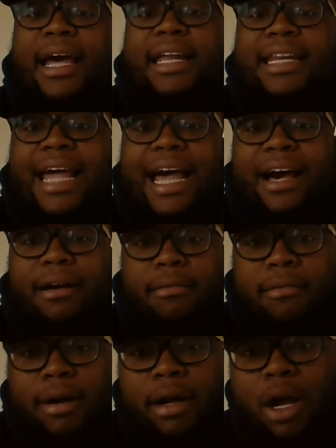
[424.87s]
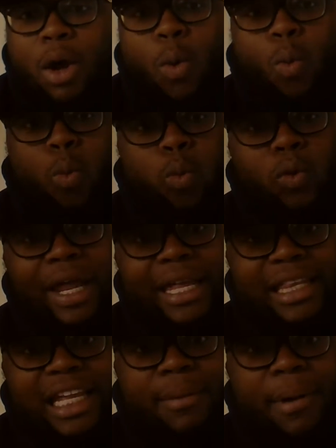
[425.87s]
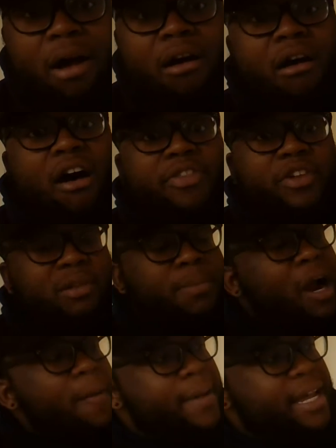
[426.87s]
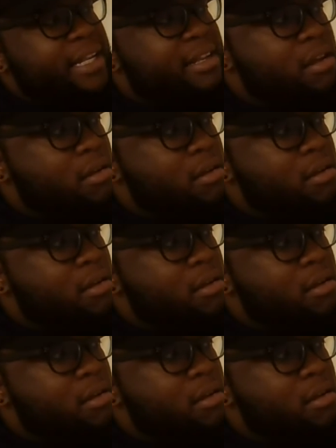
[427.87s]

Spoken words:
Now, let's think about our author's purpose.